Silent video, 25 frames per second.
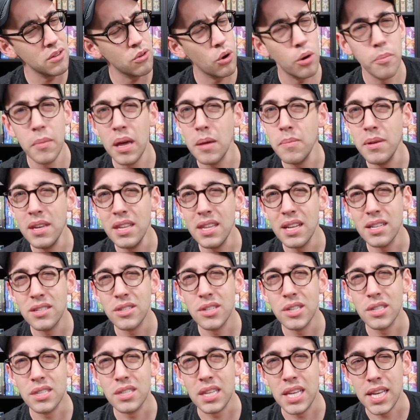Or maybe
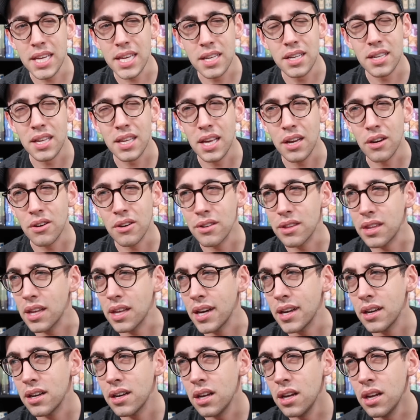that's just Geek Gear,
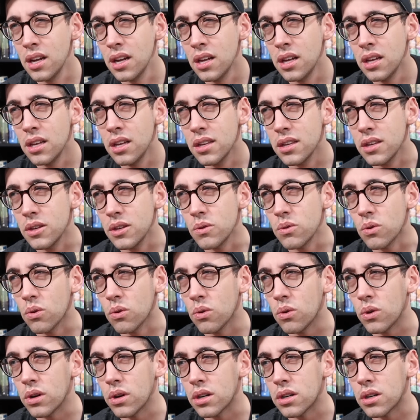that you
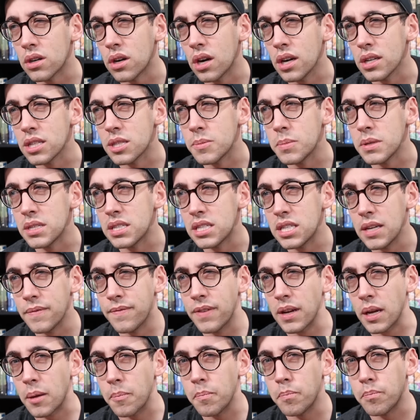order a
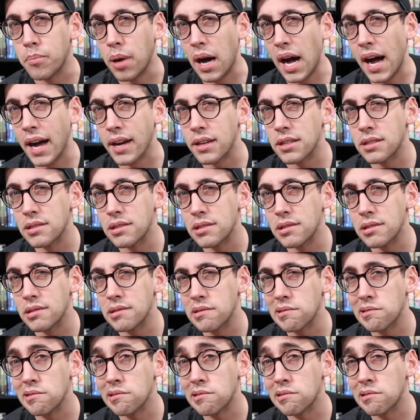specific
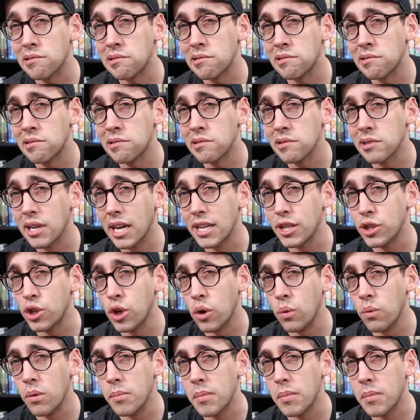box. I don't